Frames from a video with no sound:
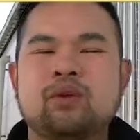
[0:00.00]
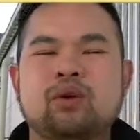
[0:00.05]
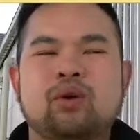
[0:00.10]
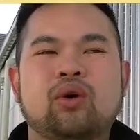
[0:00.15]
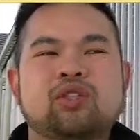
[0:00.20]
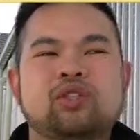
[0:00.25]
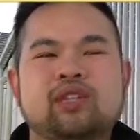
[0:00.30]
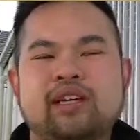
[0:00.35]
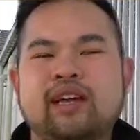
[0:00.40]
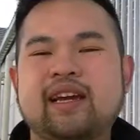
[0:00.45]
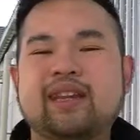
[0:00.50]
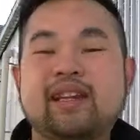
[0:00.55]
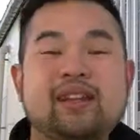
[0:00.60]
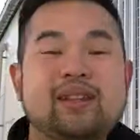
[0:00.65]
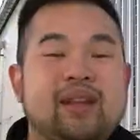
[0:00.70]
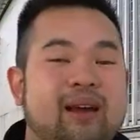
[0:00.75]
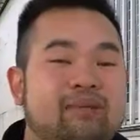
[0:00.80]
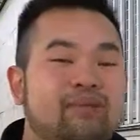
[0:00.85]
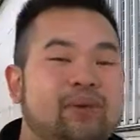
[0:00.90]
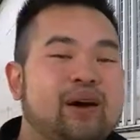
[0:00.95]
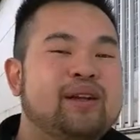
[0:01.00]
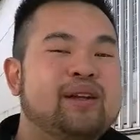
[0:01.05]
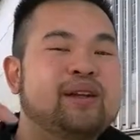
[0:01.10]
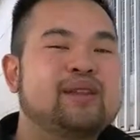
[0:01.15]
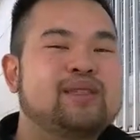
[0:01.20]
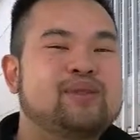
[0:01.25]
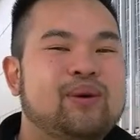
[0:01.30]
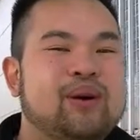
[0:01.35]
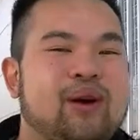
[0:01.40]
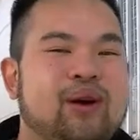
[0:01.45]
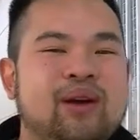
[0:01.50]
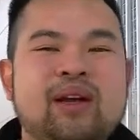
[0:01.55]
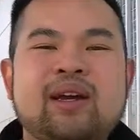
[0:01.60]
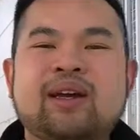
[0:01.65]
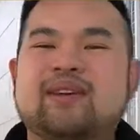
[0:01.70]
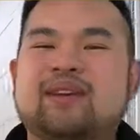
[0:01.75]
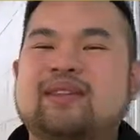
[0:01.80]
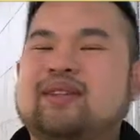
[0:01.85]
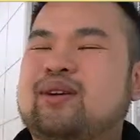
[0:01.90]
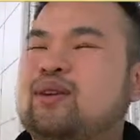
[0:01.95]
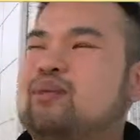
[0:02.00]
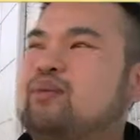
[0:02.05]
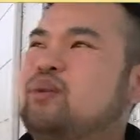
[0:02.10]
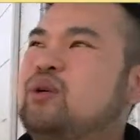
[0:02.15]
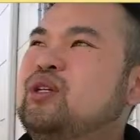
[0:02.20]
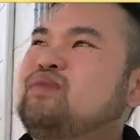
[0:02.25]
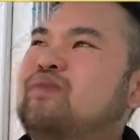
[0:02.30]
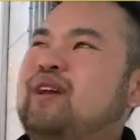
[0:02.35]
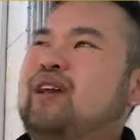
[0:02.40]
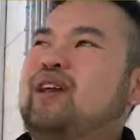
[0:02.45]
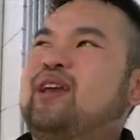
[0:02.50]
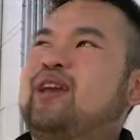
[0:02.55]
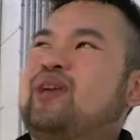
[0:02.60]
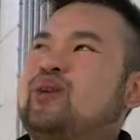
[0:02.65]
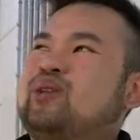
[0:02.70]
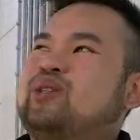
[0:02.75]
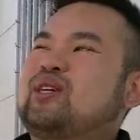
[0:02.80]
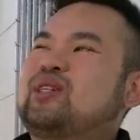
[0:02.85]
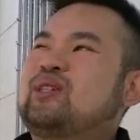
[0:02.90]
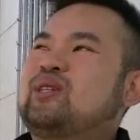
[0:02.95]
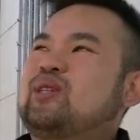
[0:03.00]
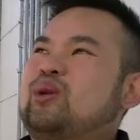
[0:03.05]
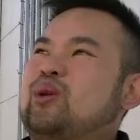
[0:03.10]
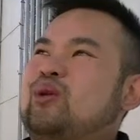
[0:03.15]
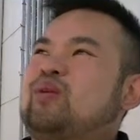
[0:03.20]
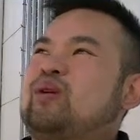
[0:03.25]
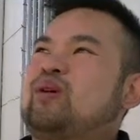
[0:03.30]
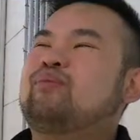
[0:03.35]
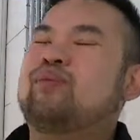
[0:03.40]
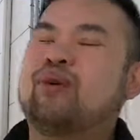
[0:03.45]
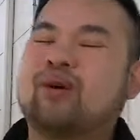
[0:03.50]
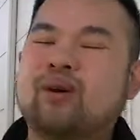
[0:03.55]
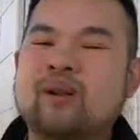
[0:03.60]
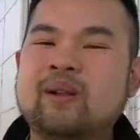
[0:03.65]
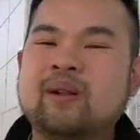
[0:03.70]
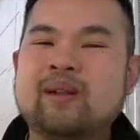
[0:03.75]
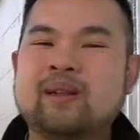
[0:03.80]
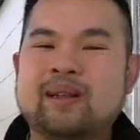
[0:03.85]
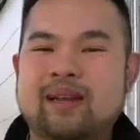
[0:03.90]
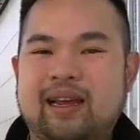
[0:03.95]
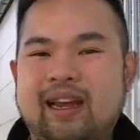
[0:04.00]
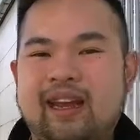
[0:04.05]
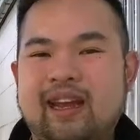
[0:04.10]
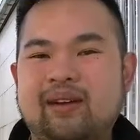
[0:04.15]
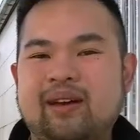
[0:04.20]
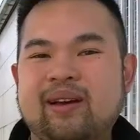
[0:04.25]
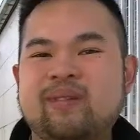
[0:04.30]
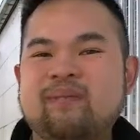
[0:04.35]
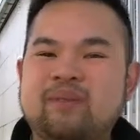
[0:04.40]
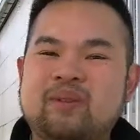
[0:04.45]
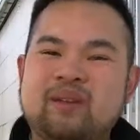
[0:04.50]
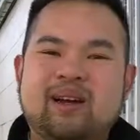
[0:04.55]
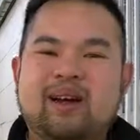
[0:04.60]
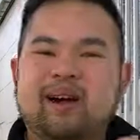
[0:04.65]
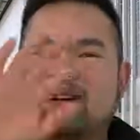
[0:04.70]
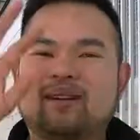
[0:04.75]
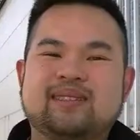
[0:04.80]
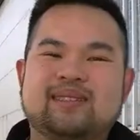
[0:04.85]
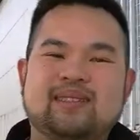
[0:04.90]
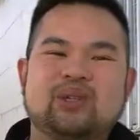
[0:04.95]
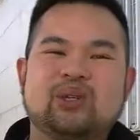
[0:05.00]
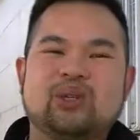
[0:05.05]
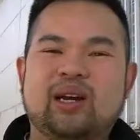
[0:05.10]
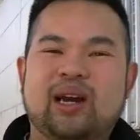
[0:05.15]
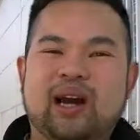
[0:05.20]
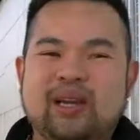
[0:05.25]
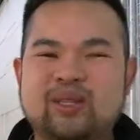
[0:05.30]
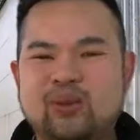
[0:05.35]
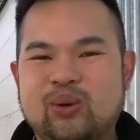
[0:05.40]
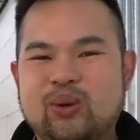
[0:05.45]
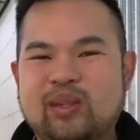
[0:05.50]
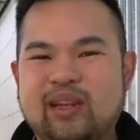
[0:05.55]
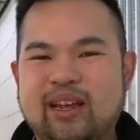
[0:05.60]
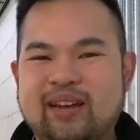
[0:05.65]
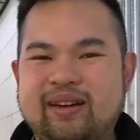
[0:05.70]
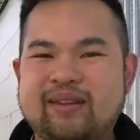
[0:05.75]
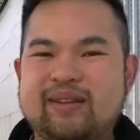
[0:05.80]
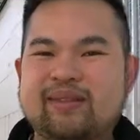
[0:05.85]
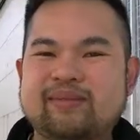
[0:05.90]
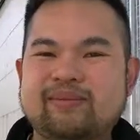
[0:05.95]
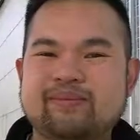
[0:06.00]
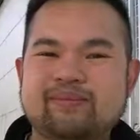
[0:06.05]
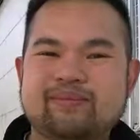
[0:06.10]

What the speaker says: Also, hit that like button as well, because it'll boost my ego just a little bit more. Anyway, I'll see you guys all later.